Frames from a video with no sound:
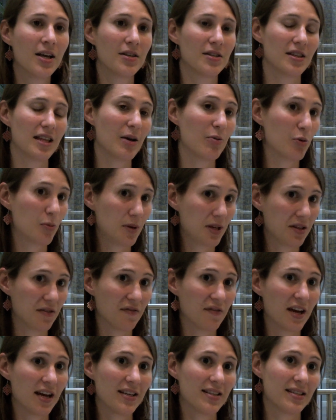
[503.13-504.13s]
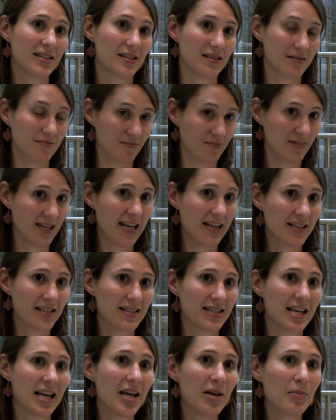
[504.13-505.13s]
so that will be the first next
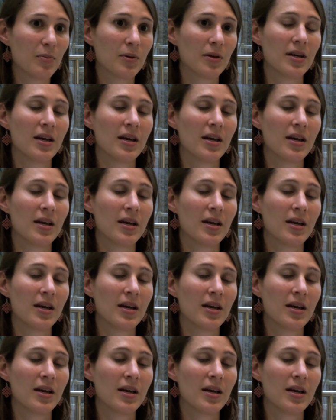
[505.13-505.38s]
step.